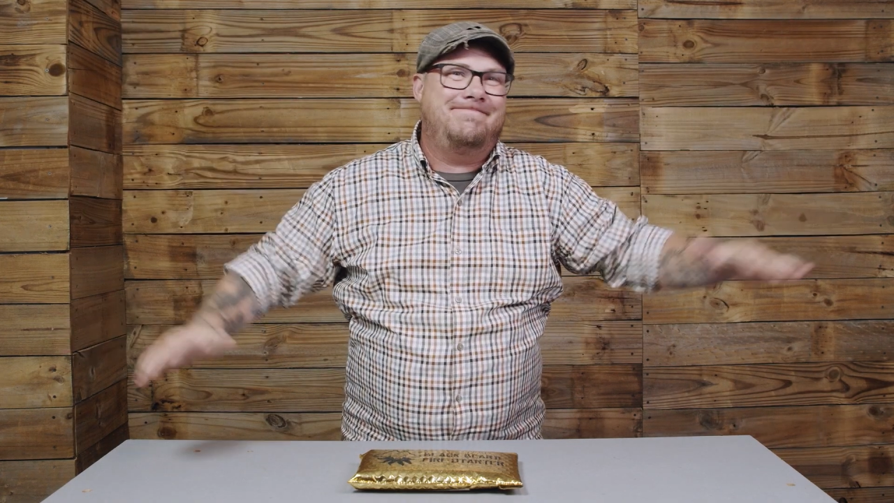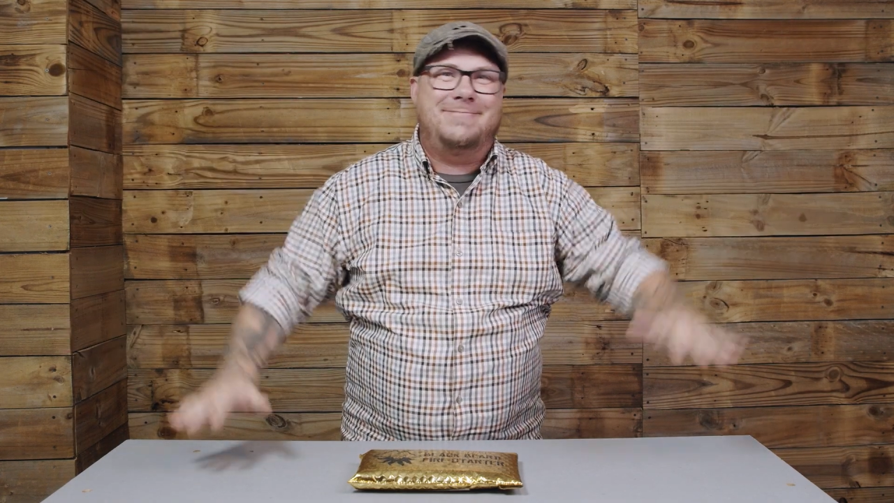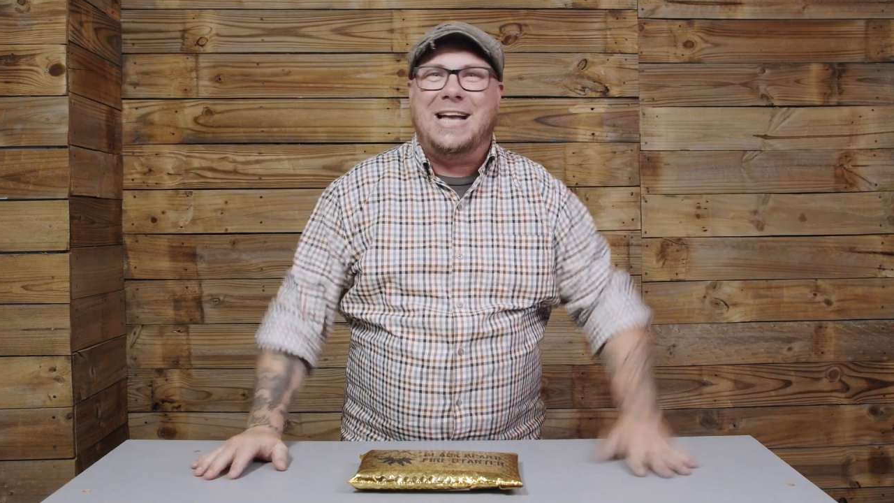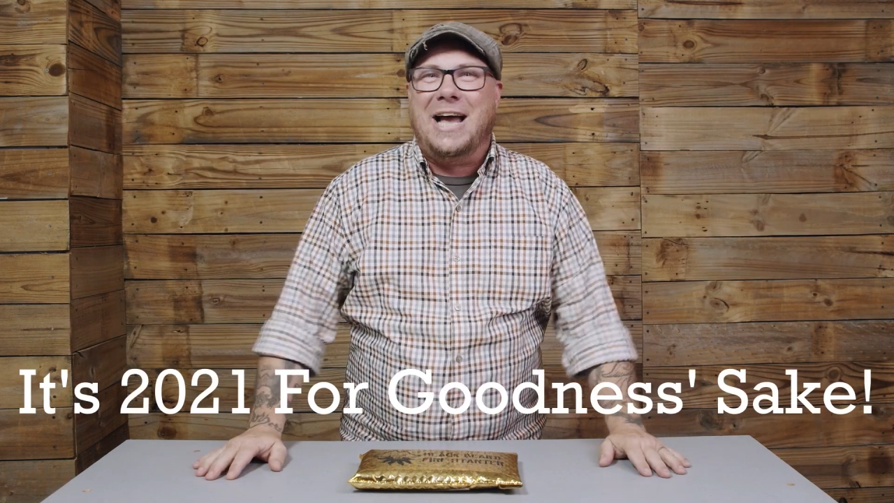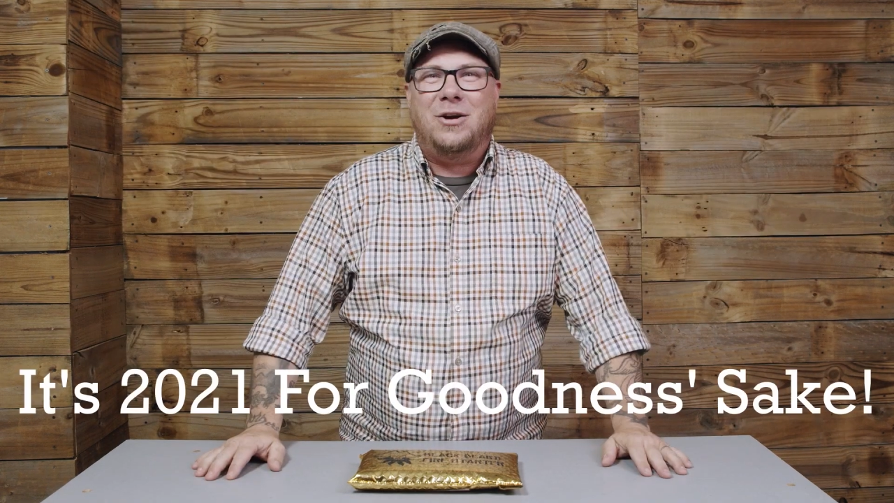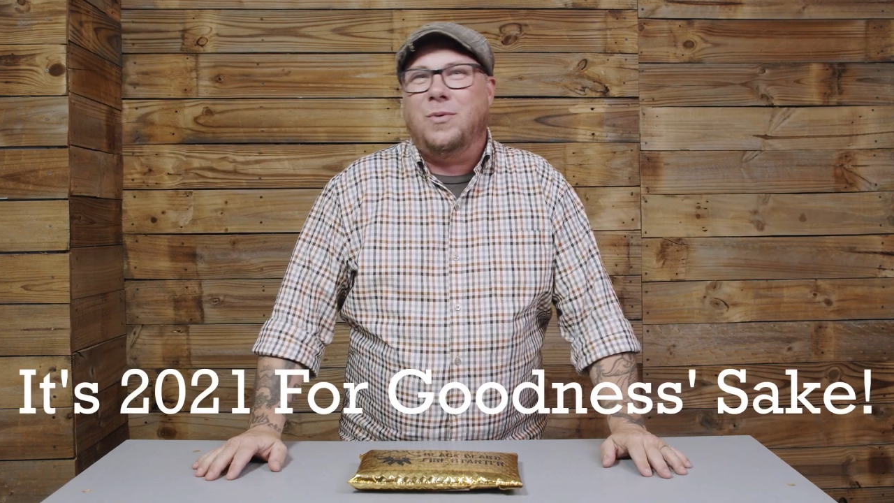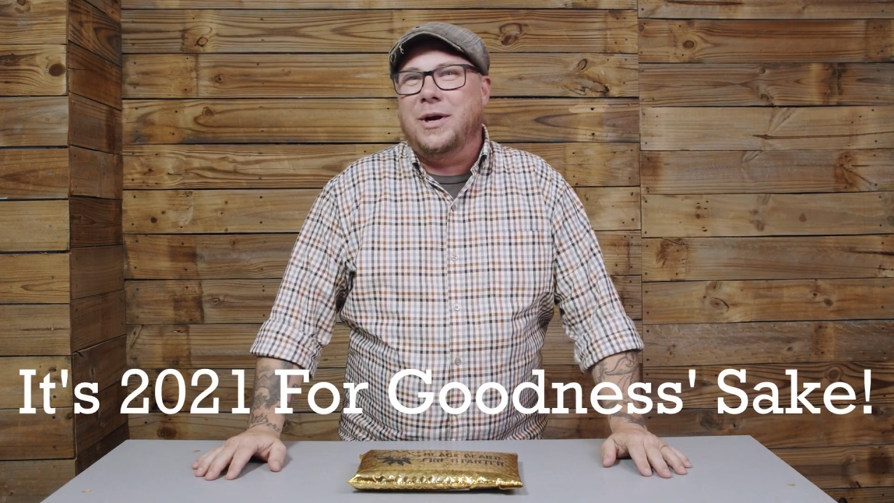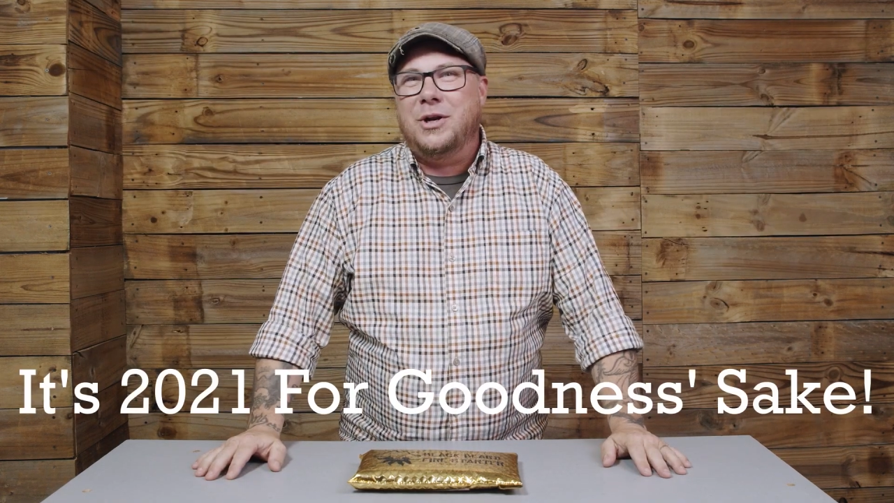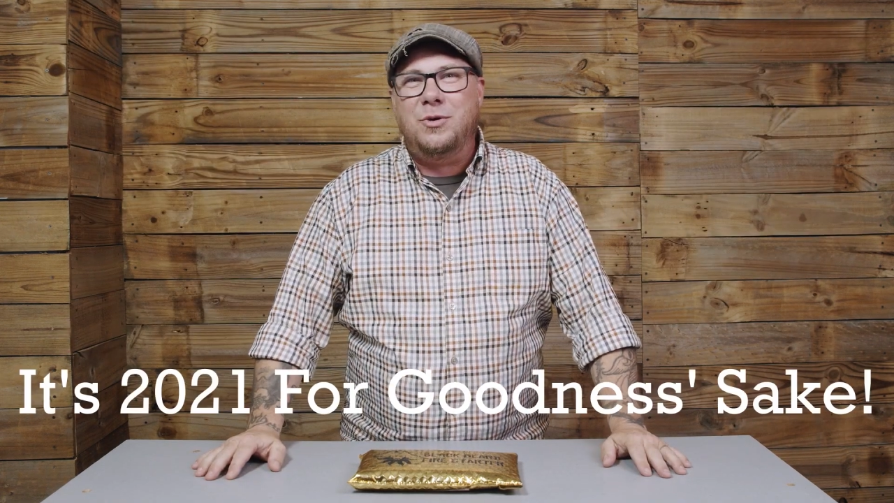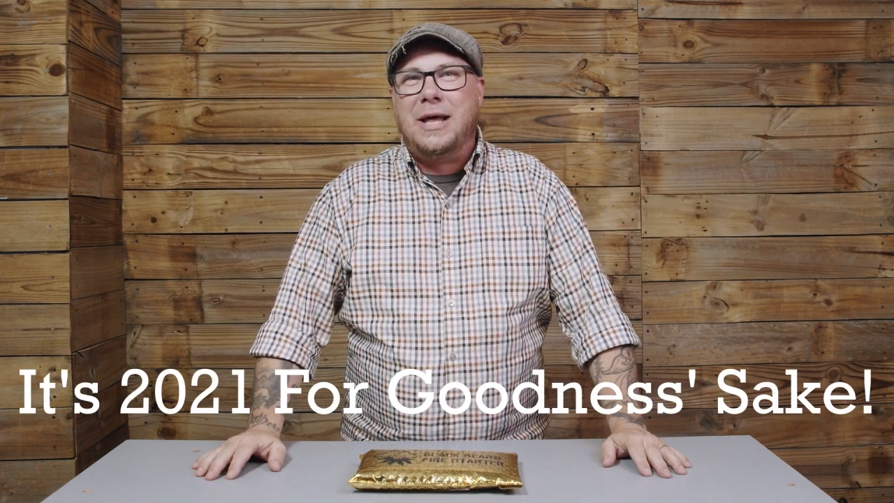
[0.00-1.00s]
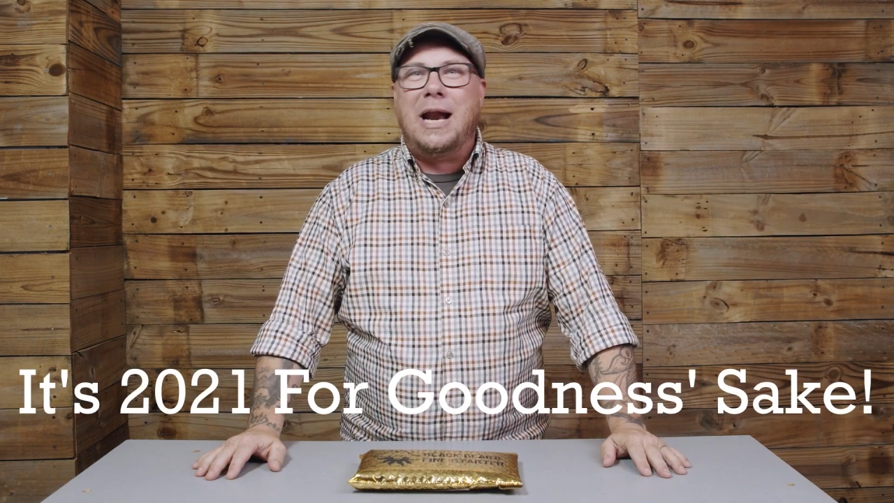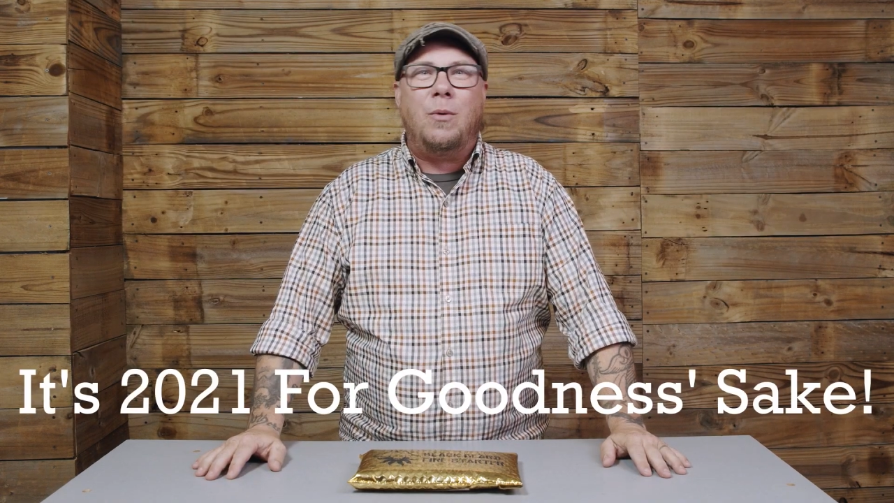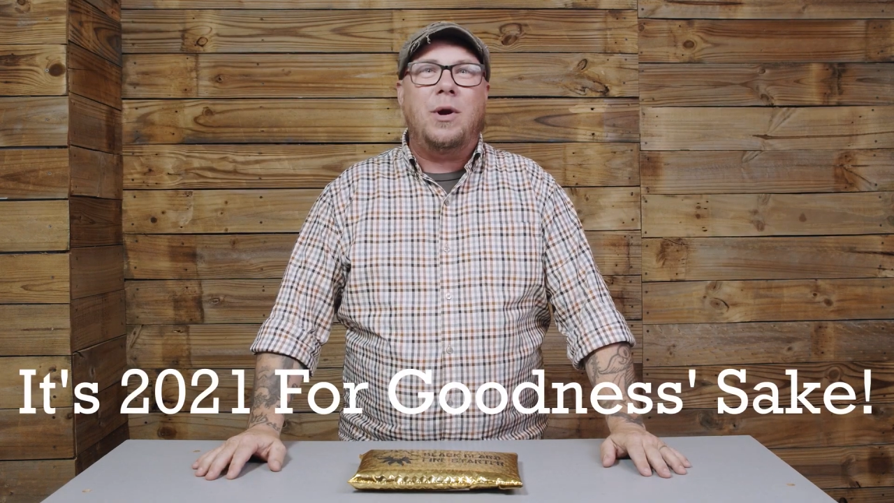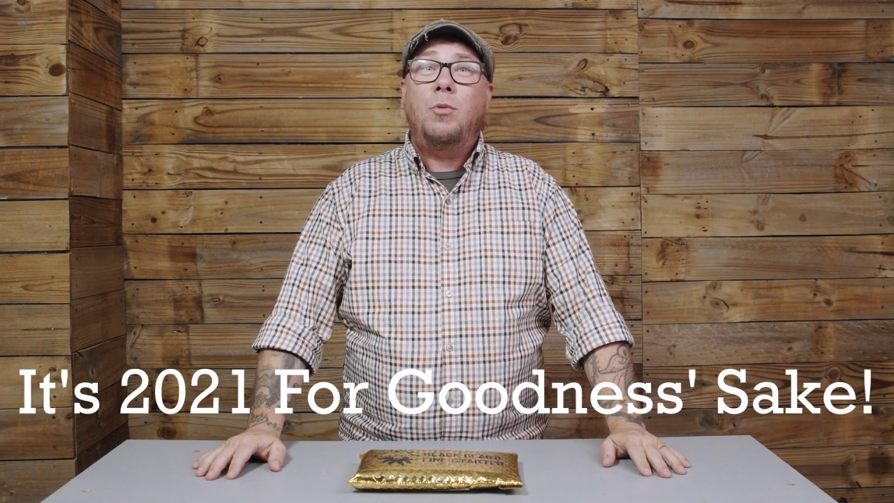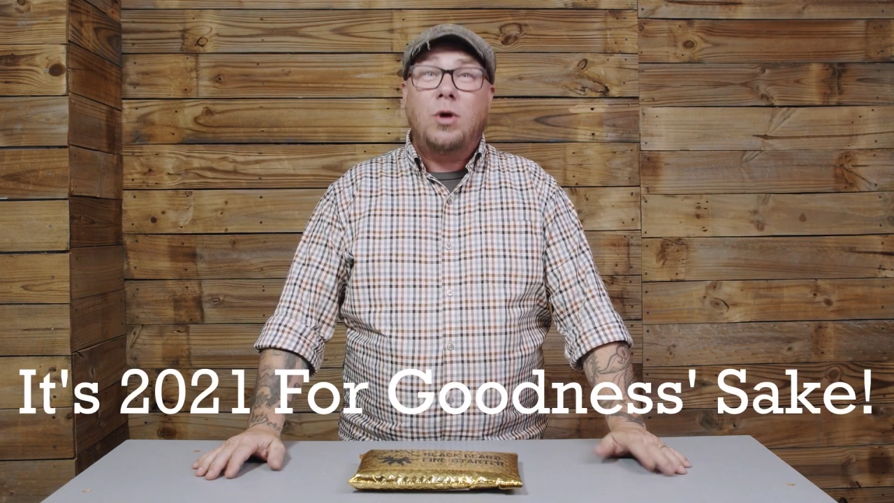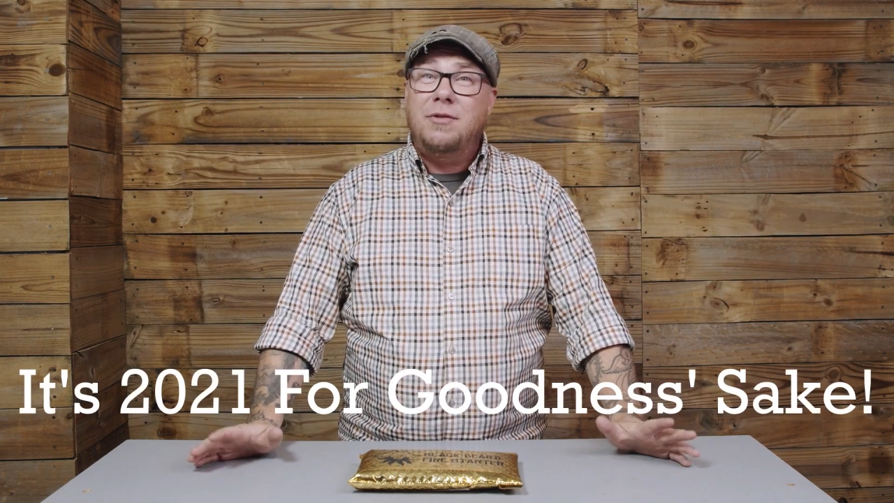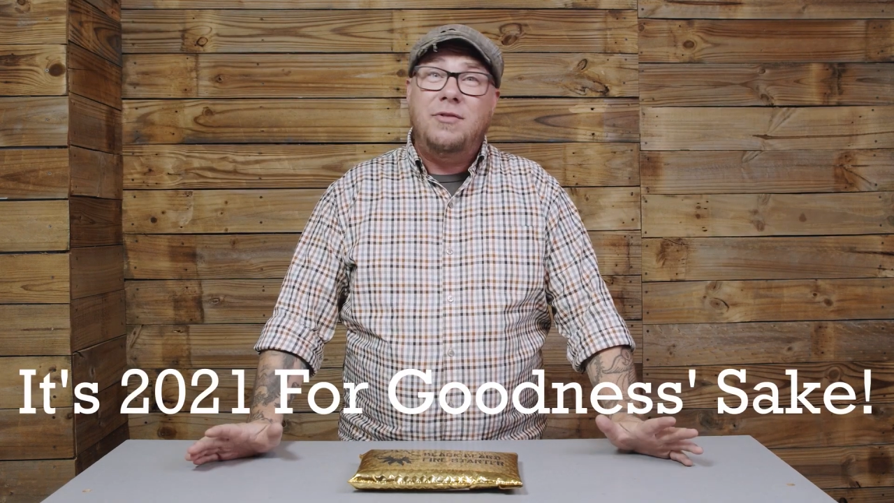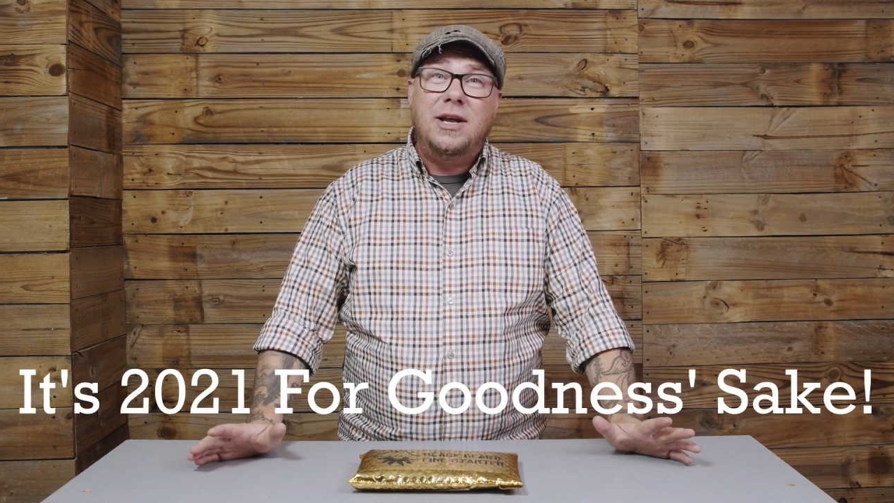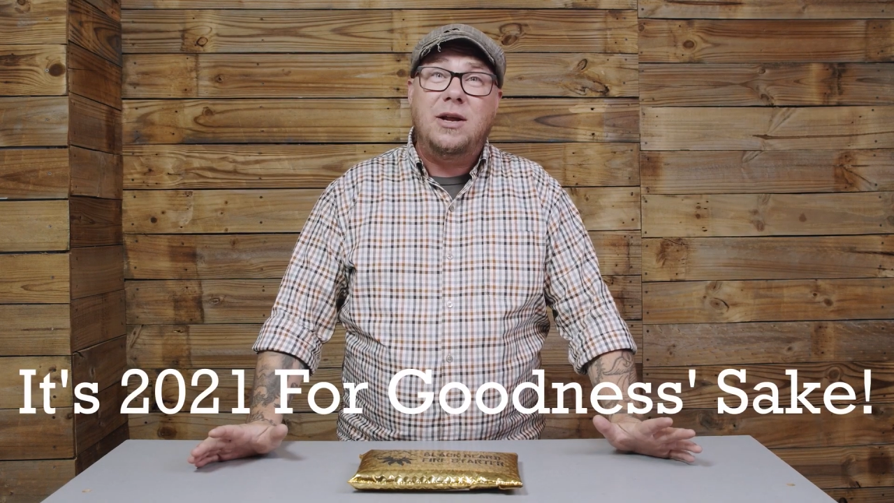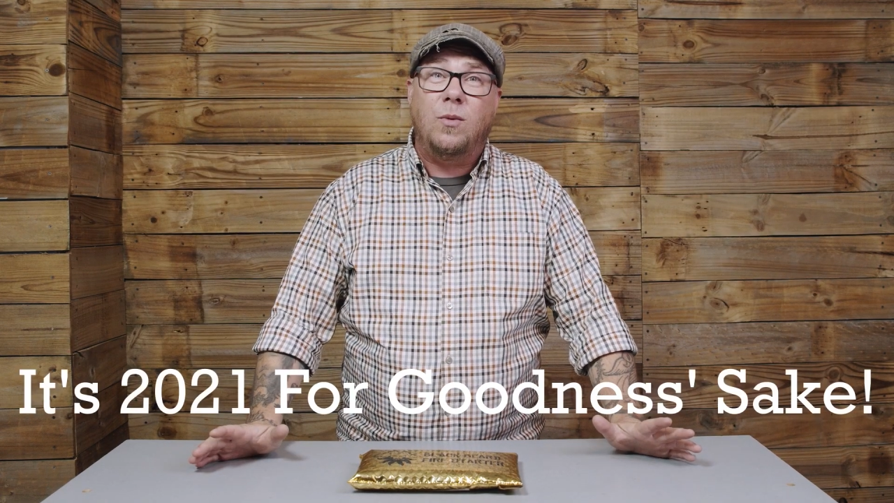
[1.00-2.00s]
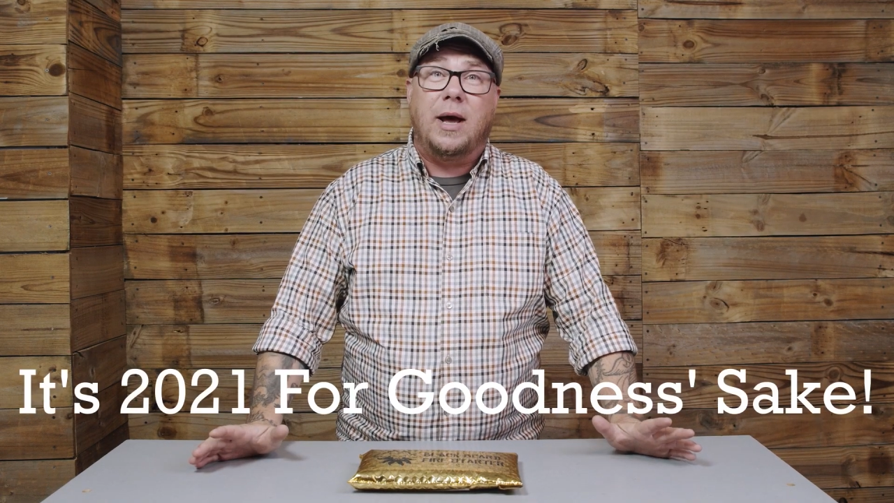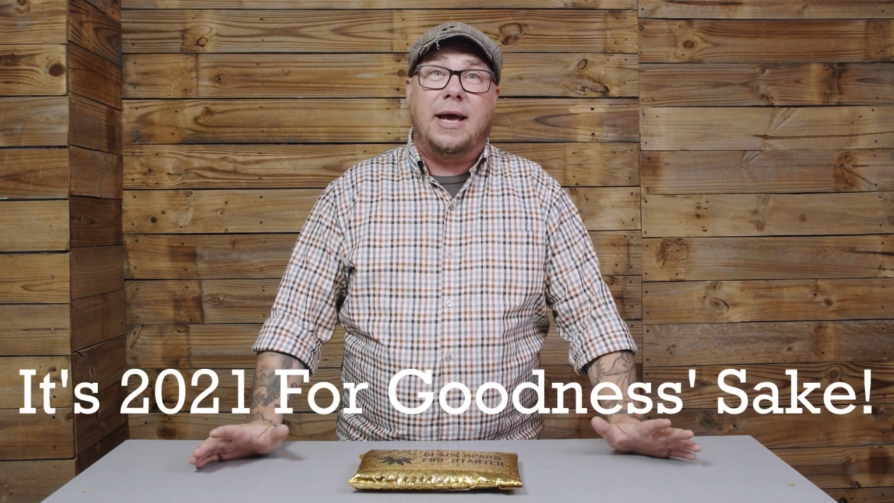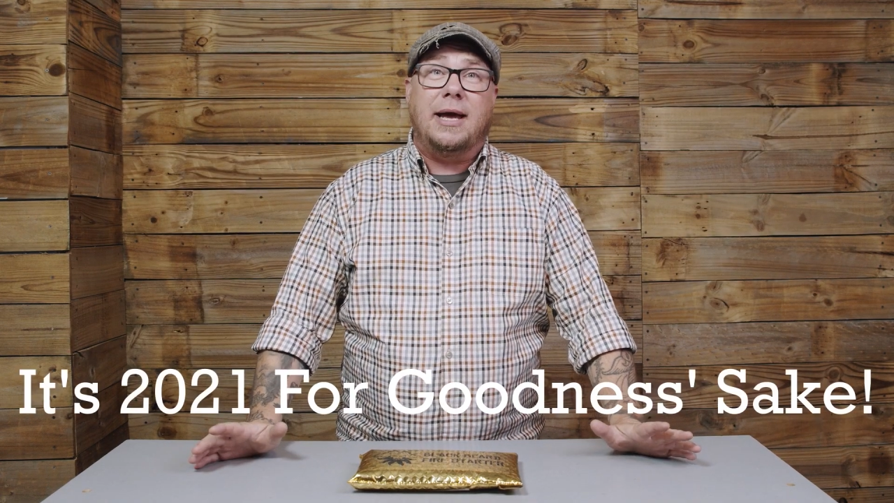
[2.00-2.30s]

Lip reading: I don't want to do that. I want a more convenient way.